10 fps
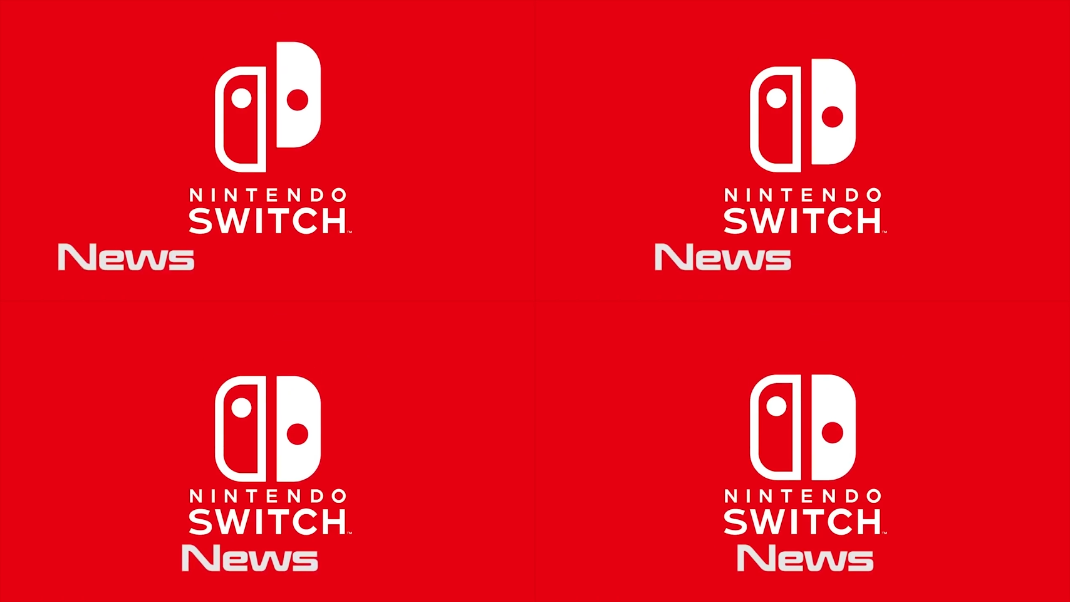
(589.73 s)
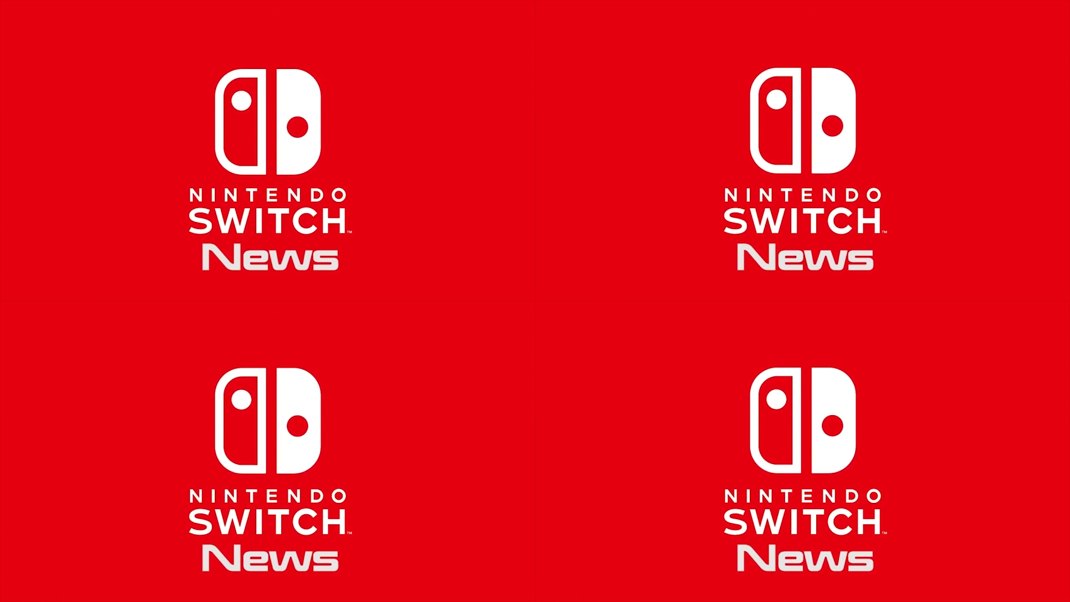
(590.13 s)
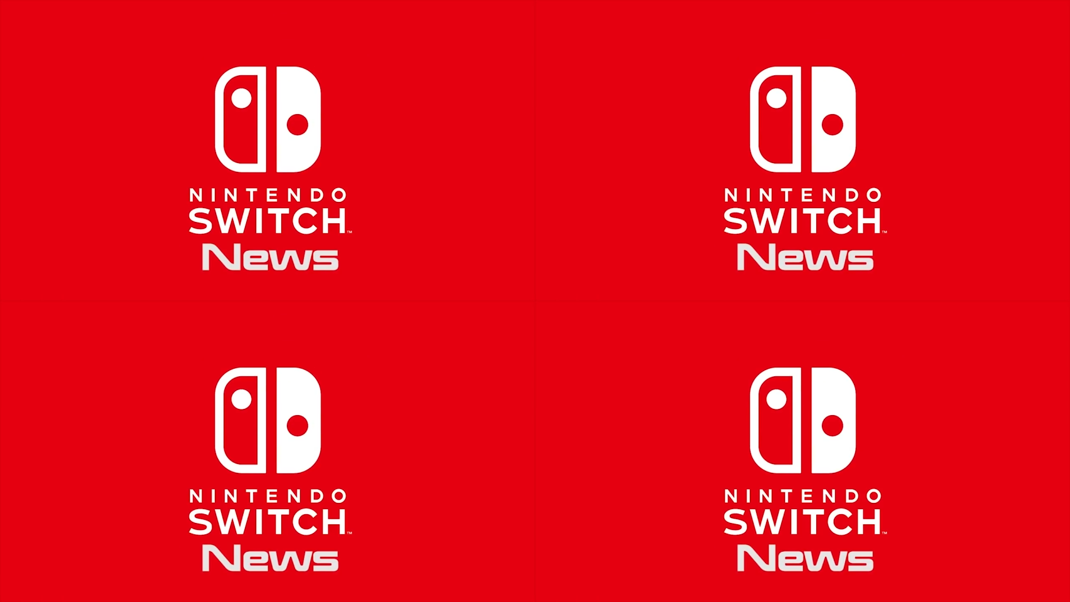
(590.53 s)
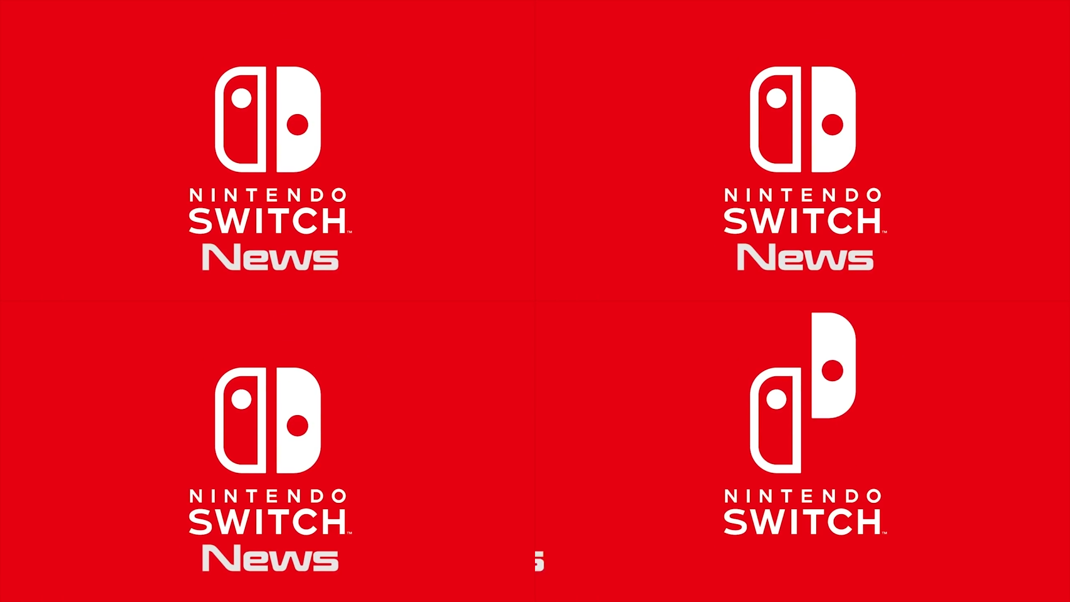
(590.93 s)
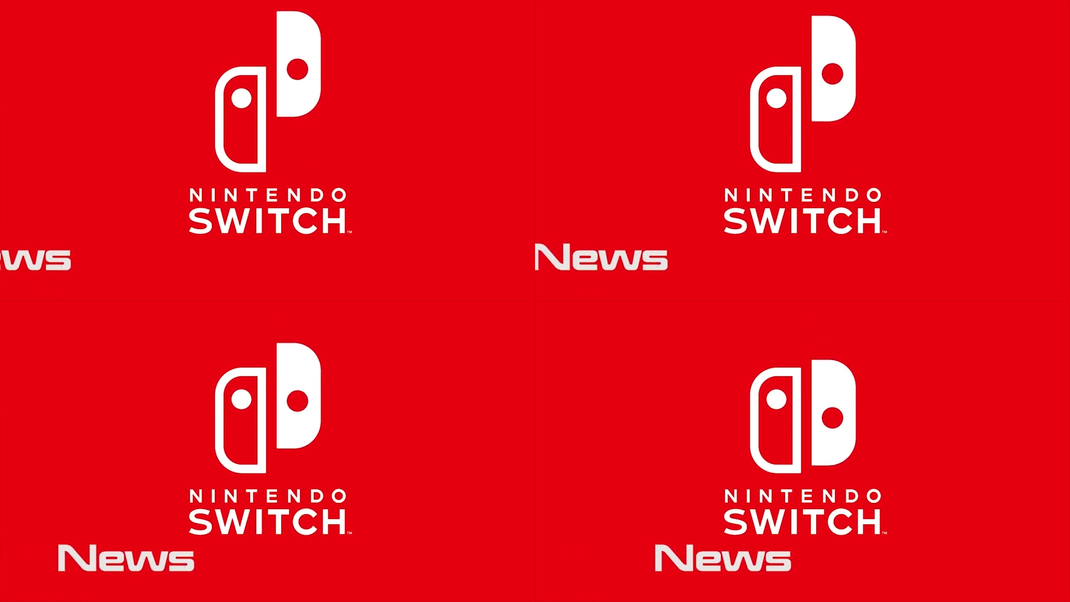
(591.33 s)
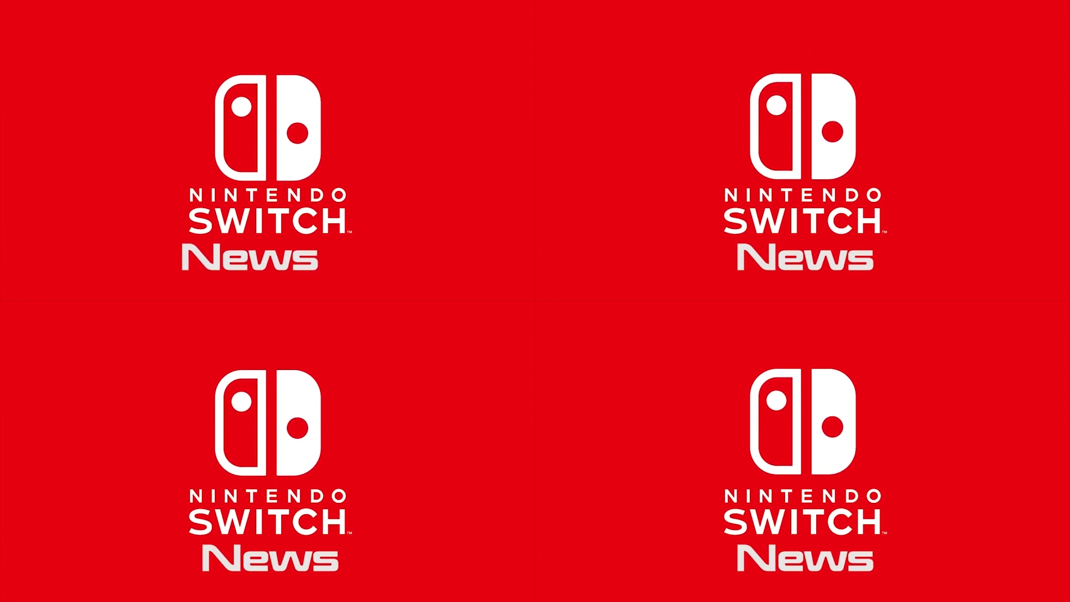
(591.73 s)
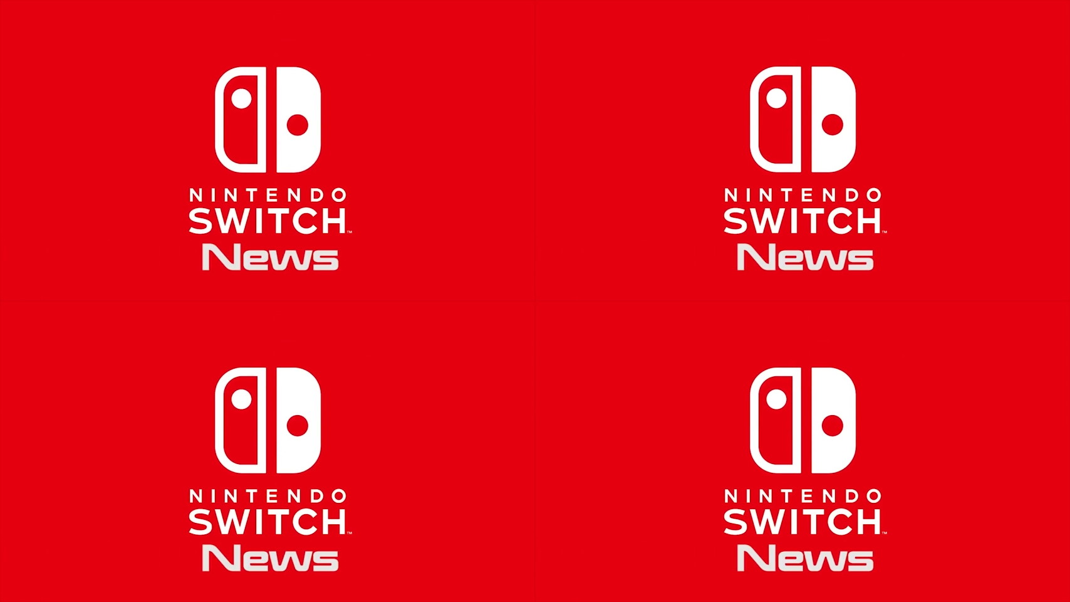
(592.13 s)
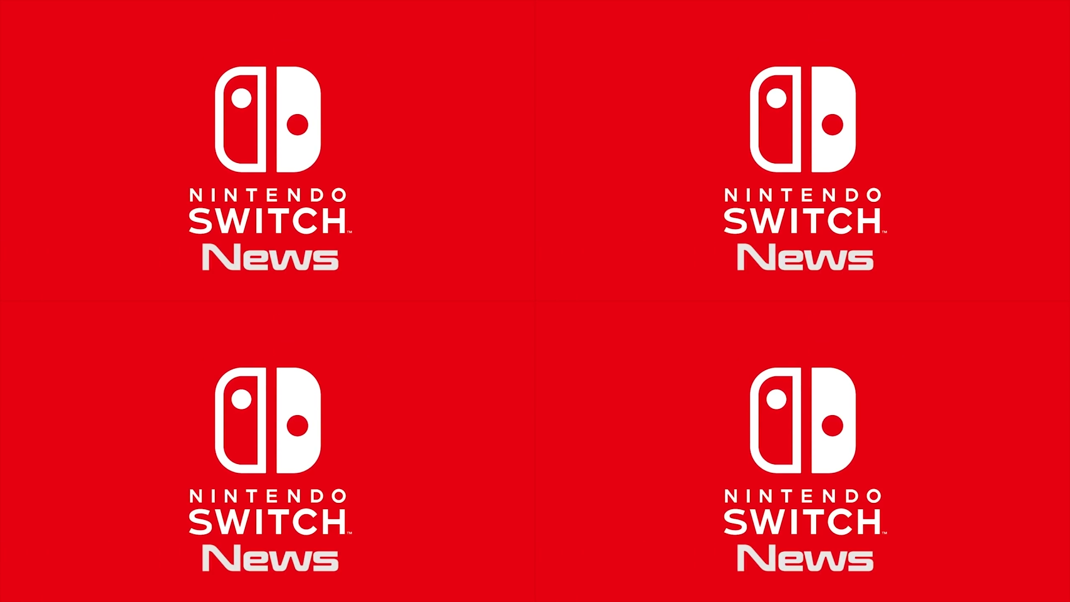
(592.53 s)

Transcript: No face is visible, so there are no lips to read.